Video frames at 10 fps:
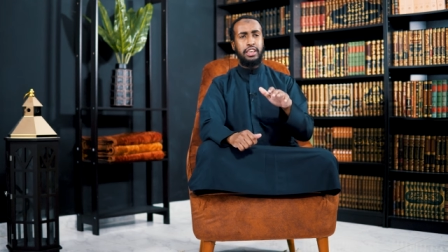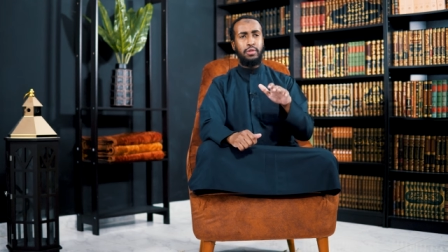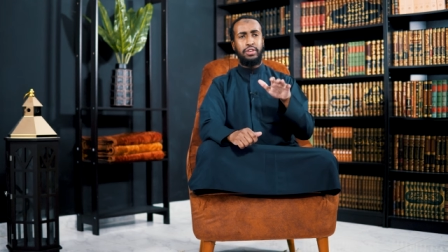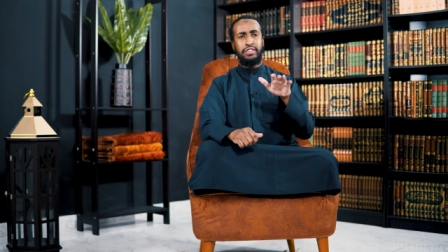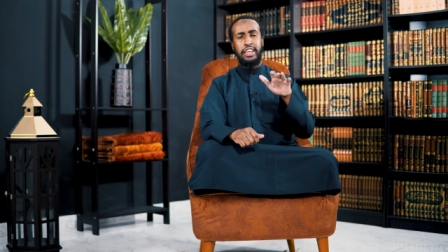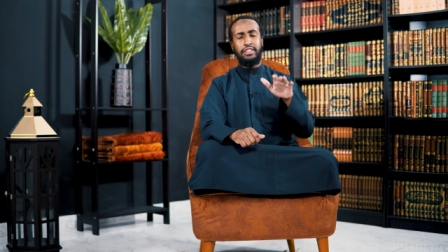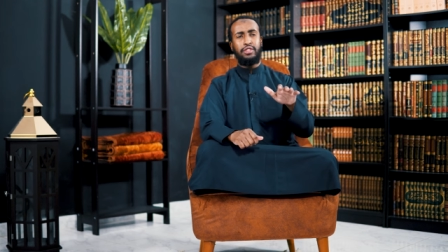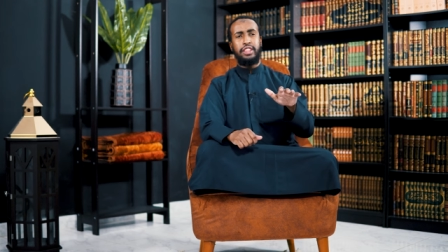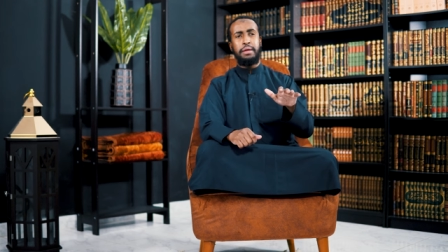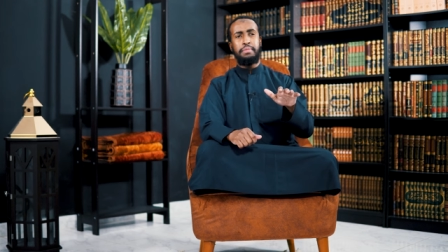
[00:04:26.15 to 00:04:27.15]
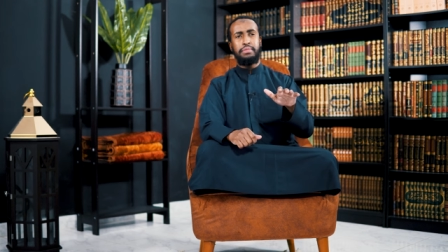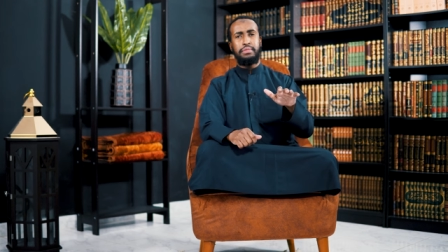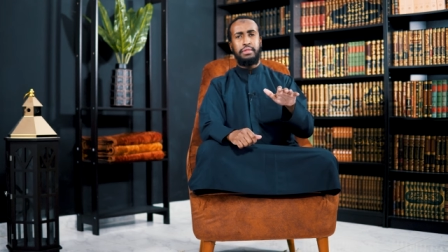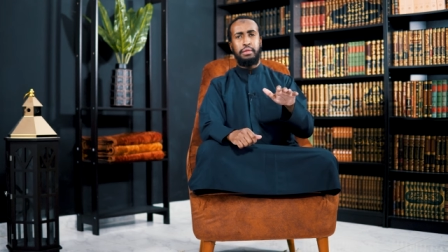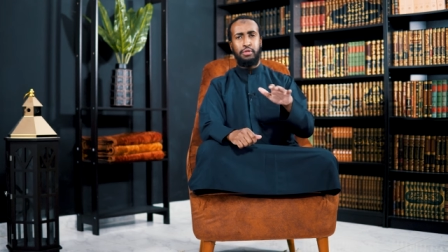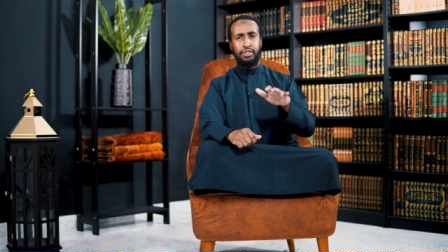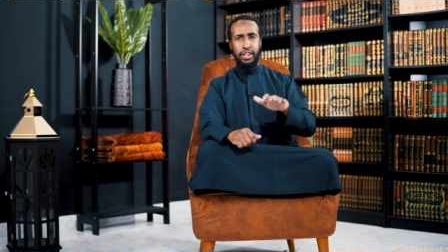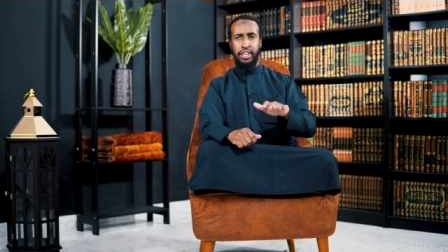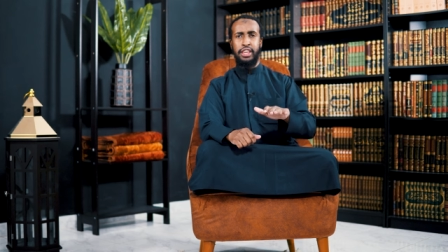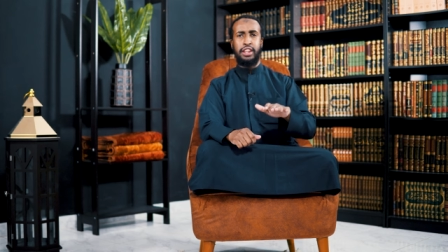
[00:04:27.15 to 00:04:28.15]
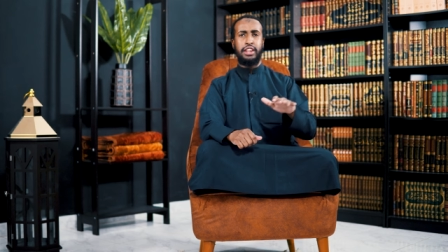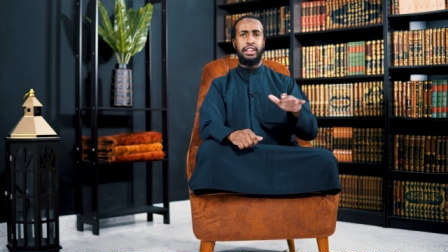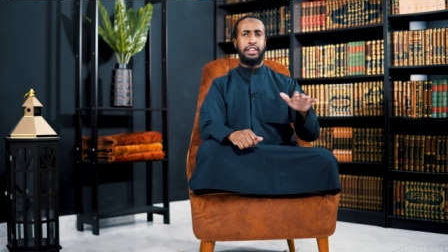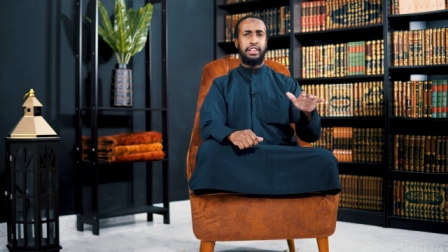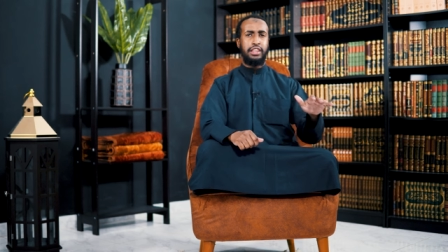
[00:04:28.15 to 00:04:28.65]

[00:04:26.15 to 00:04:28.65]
it was said to them, Ibn Jarir and